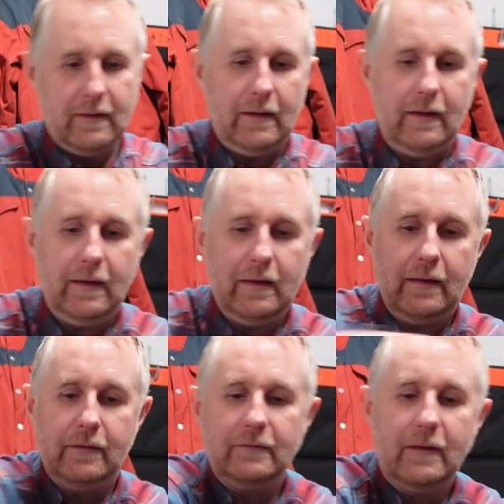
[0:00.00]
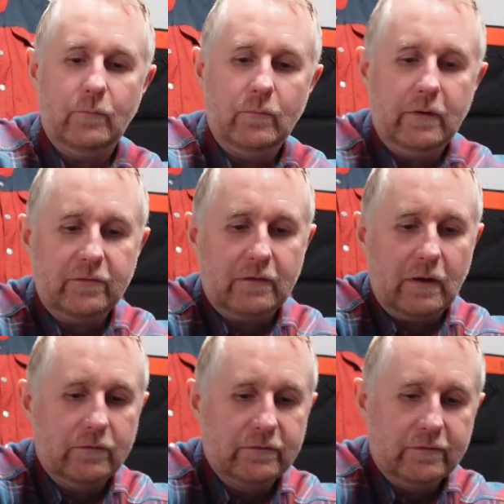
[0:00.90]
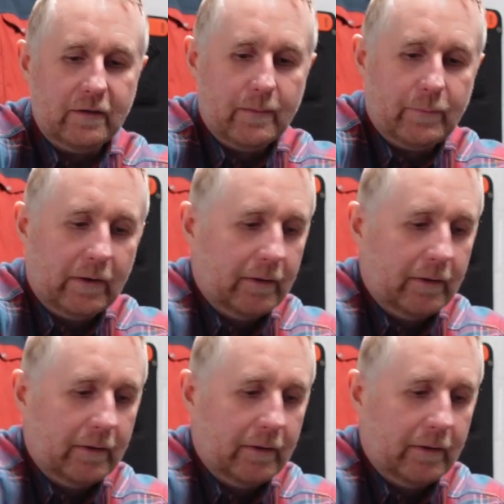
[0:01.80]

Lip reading: and then let's close this up.